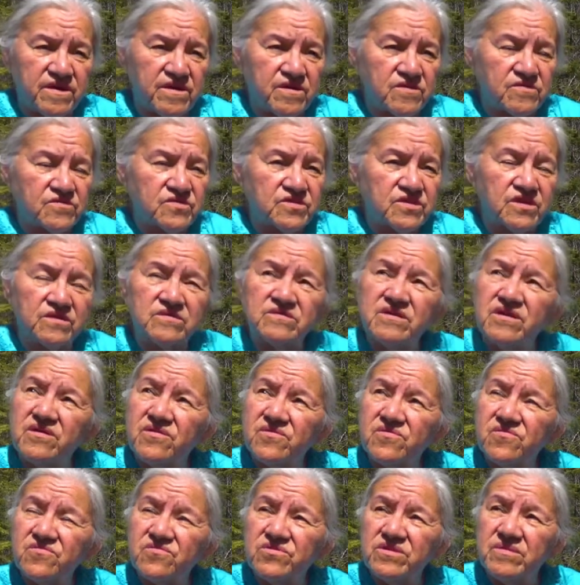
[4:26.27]
there said they
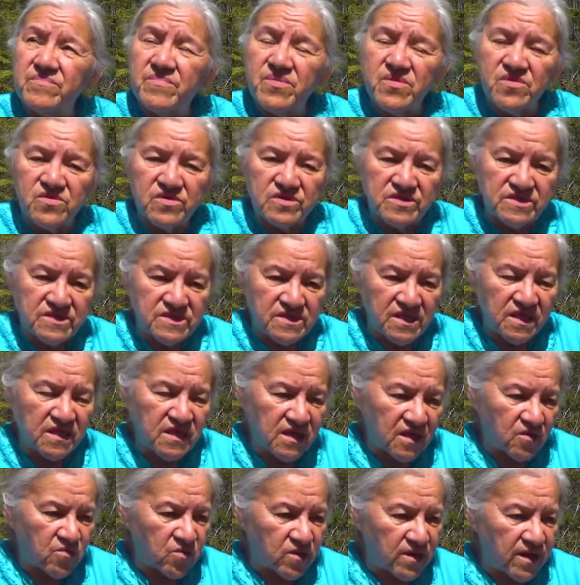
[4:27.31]
heard the birds
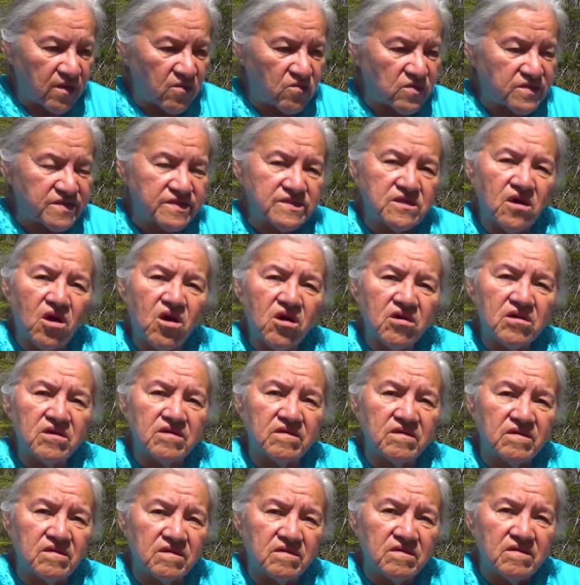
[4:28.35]
singing when I was
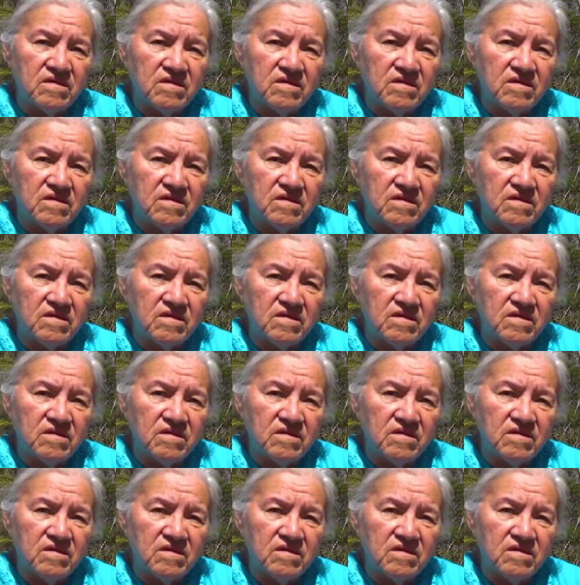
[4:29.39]
talking.